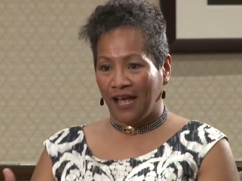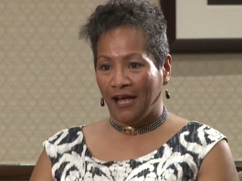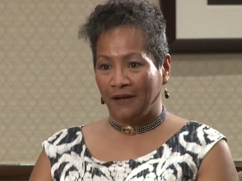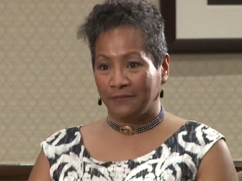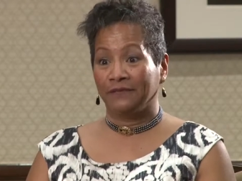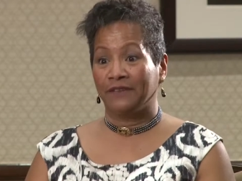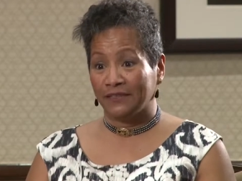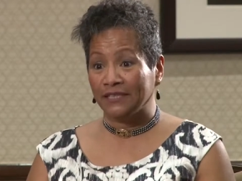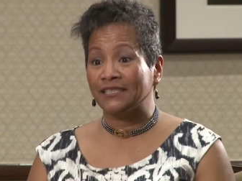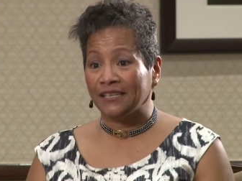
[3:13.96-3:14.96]
uh,
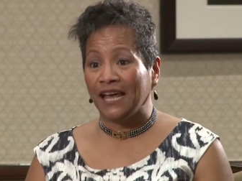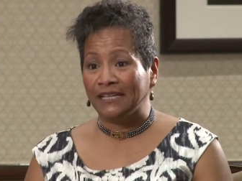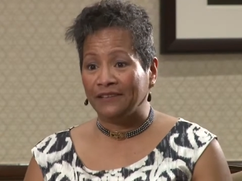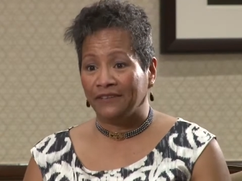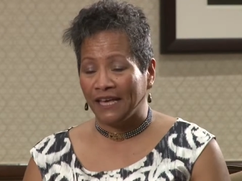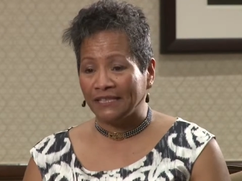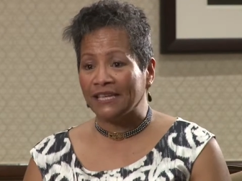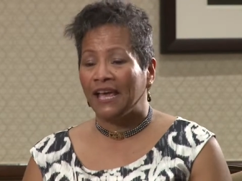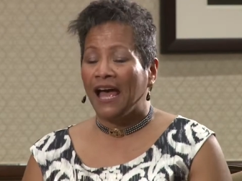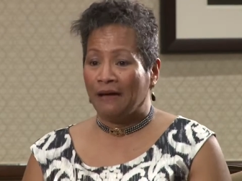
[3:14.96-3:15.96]
event, this Ignite
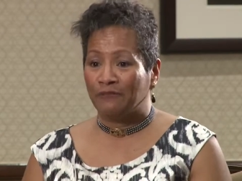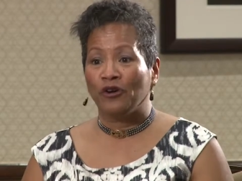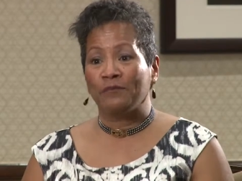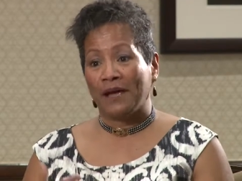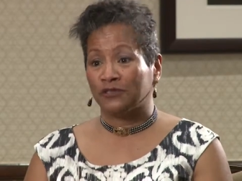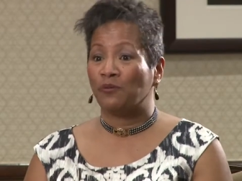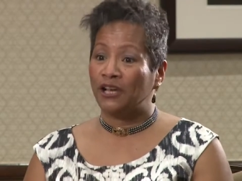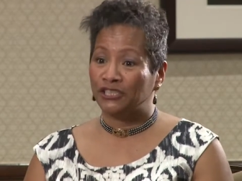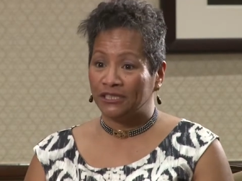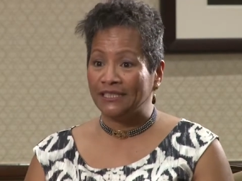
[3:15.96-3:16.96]
event, I'm going back to
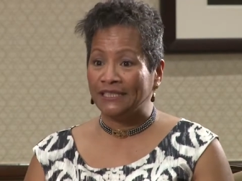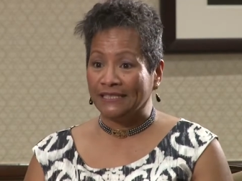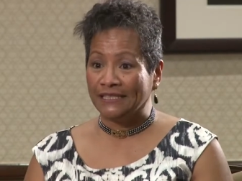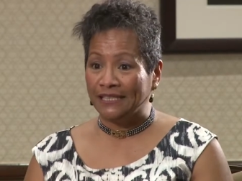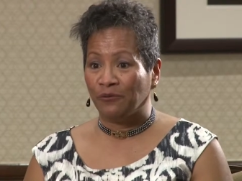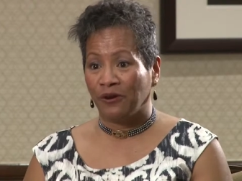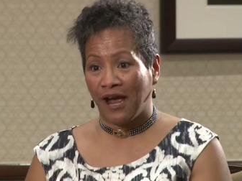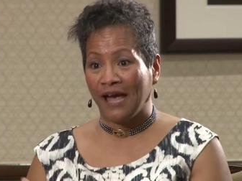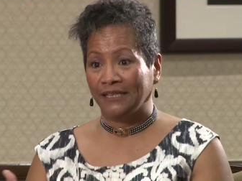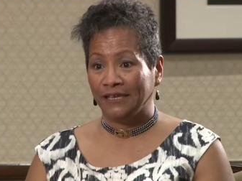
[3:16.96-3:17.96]
Washington, D.C.,
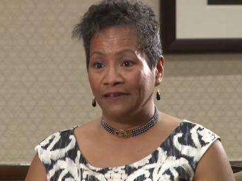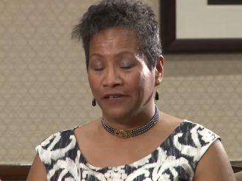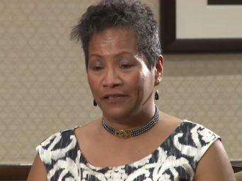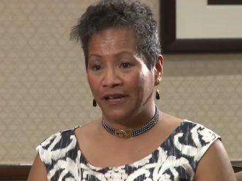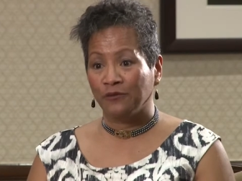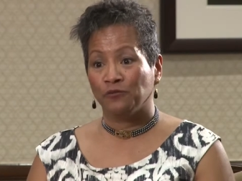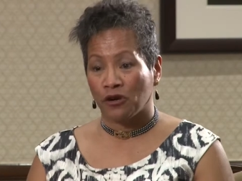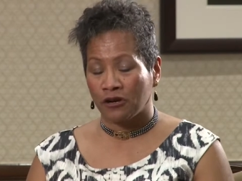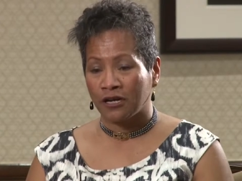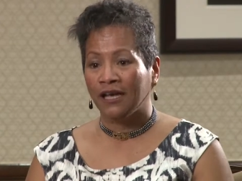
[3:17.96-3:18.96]
where I live and, and
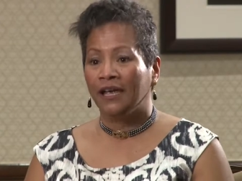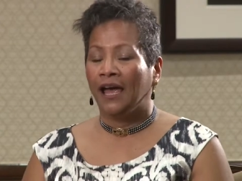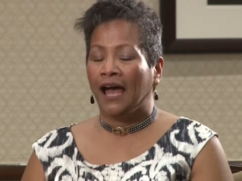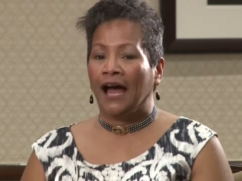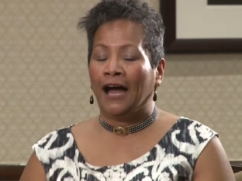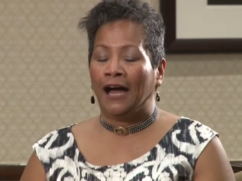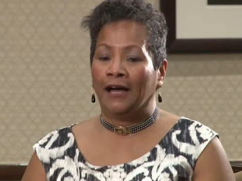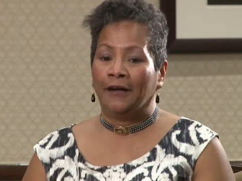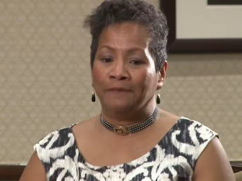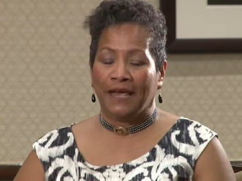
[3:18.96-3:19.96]
work.
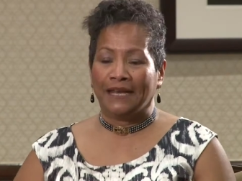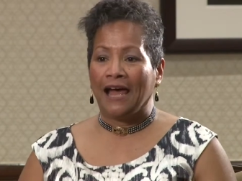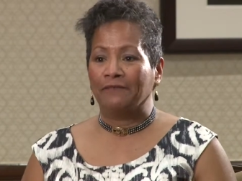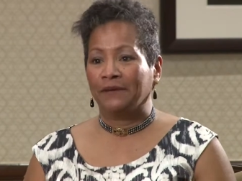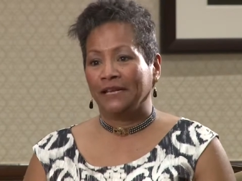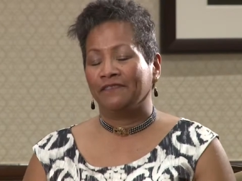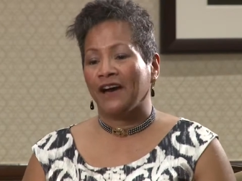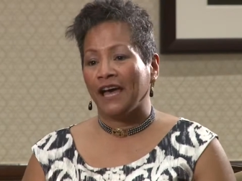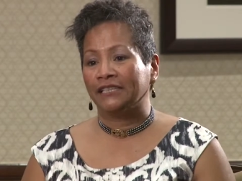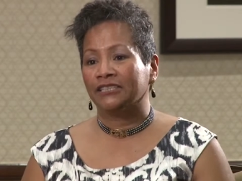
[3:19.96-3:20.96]
Um, and I've been
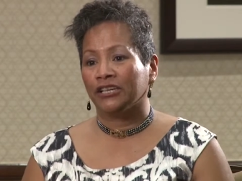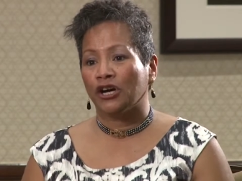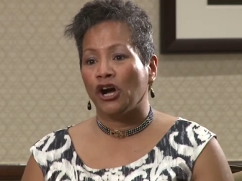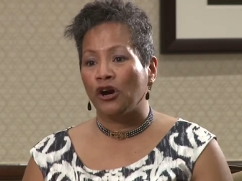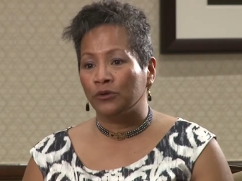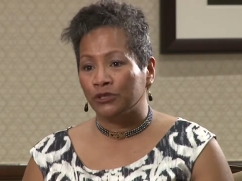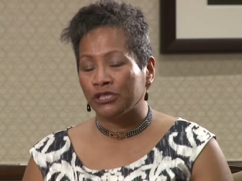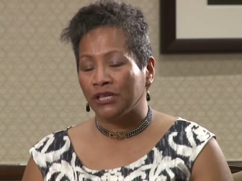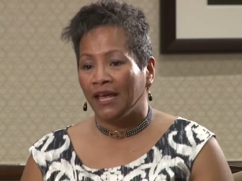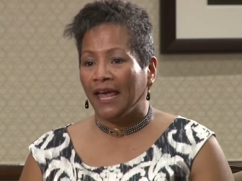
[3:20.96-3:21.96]
invited to
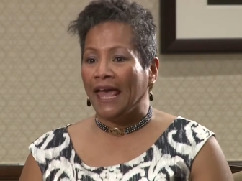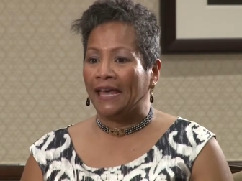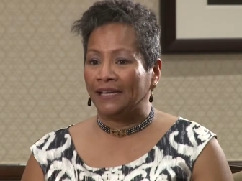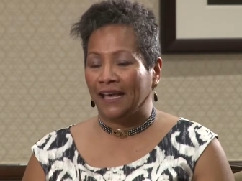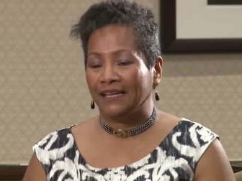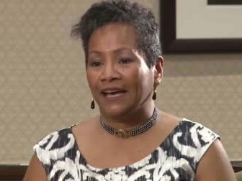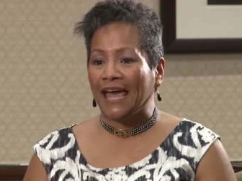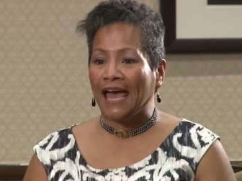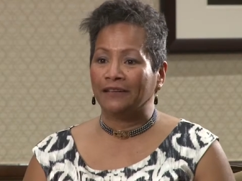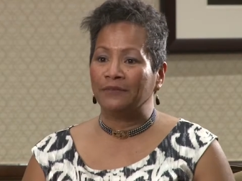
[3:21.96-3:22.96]
coach at an
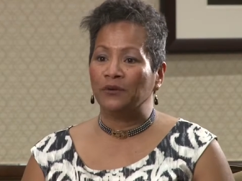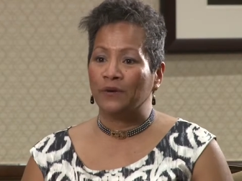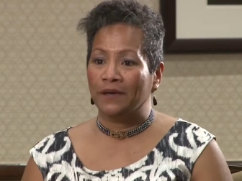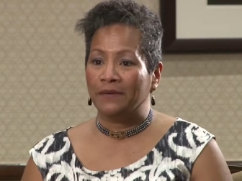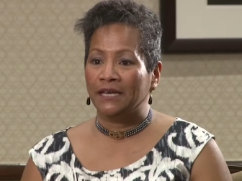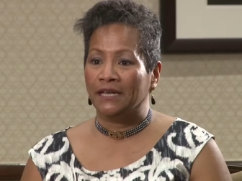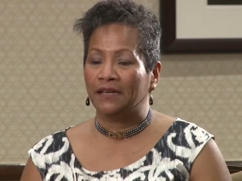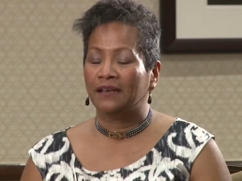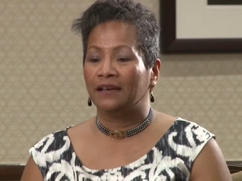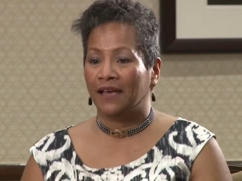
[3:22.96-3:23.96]
Academy
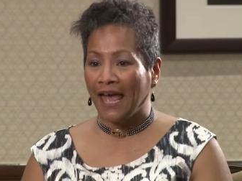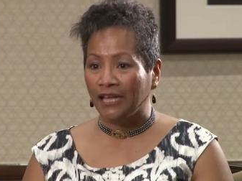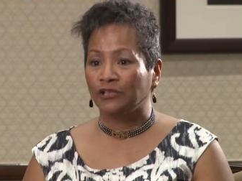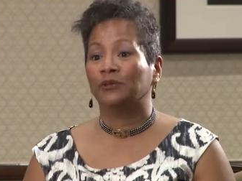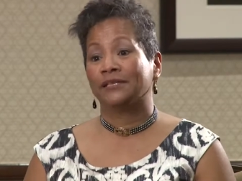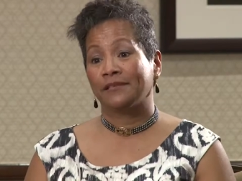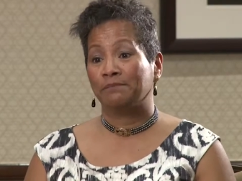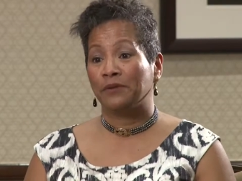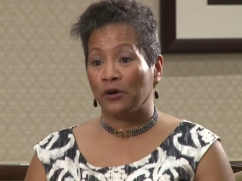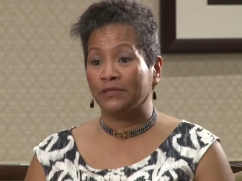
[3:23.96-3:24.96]
Women annual
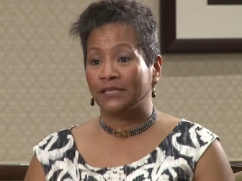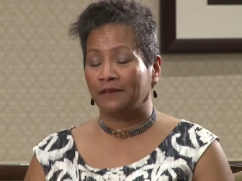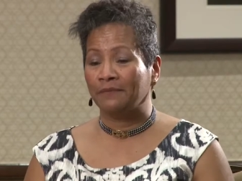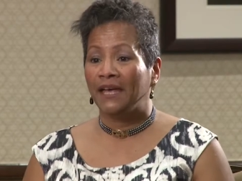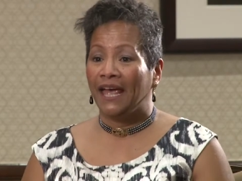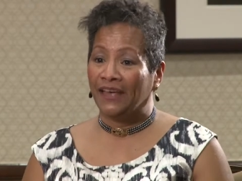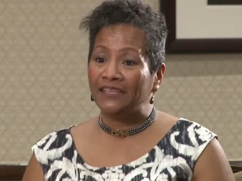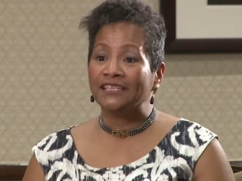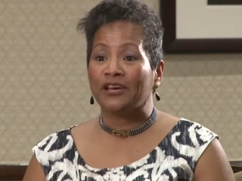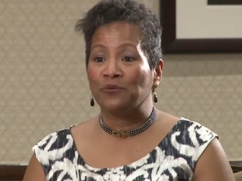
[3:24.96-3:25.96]
symposium.
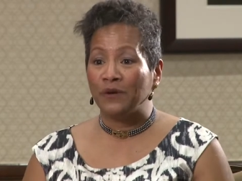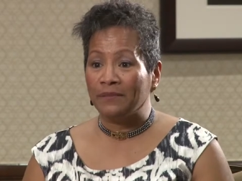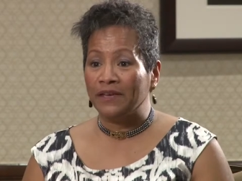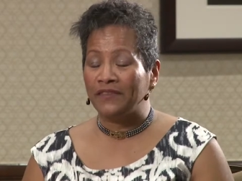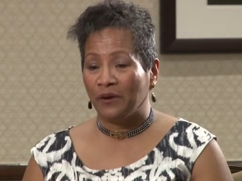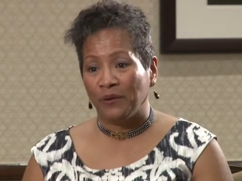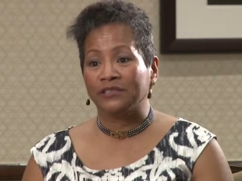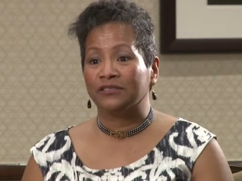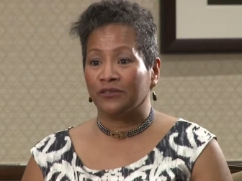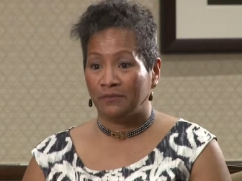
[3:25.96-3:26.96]
And these are women that
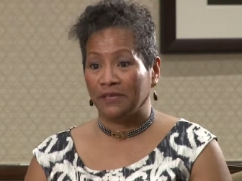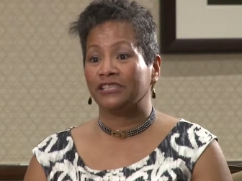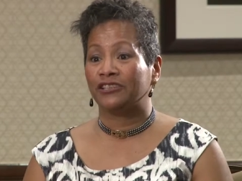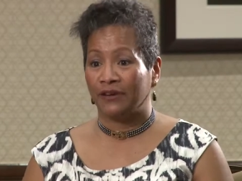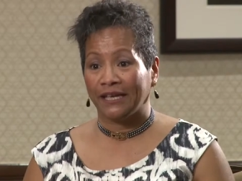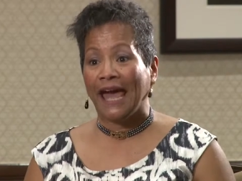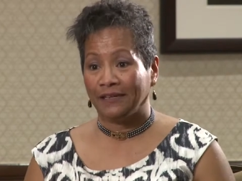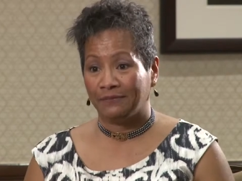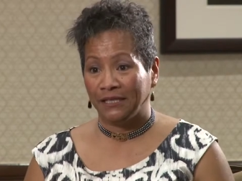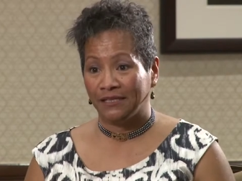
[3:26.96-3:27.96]
went to the military
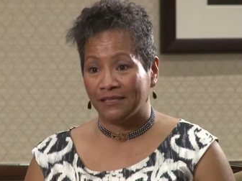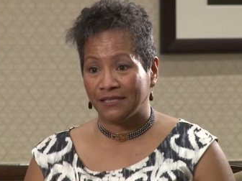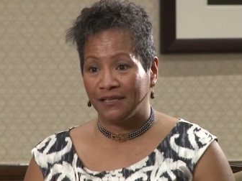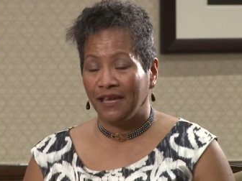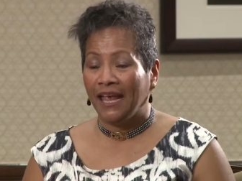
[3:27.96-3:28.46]
academies,